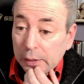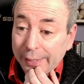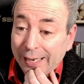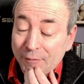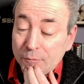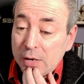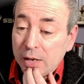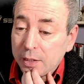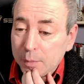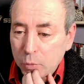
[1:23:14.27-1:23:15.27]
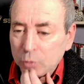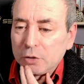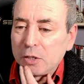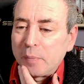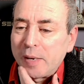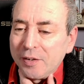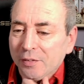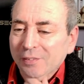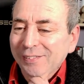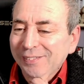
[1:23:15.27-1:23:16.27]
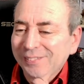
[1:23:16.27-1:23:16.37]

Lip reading: I have nothing more than an opinion.